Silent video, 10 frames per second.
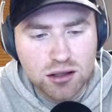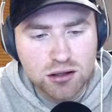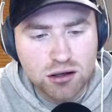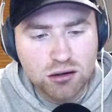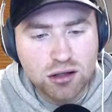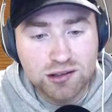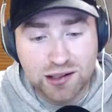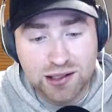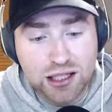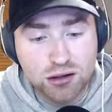I'd like to
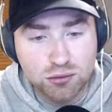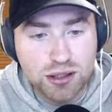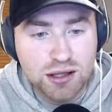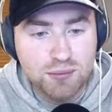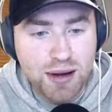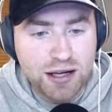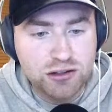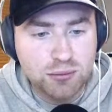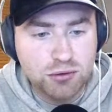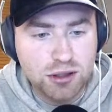think I'd win the
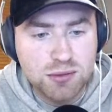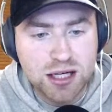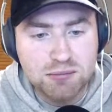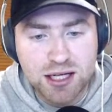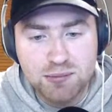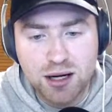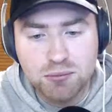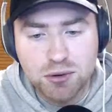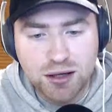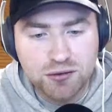matchup between me and Mini-Mont,
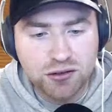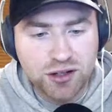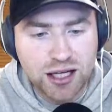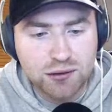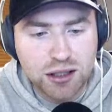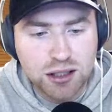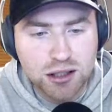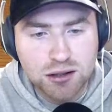but we'll have to see how we go.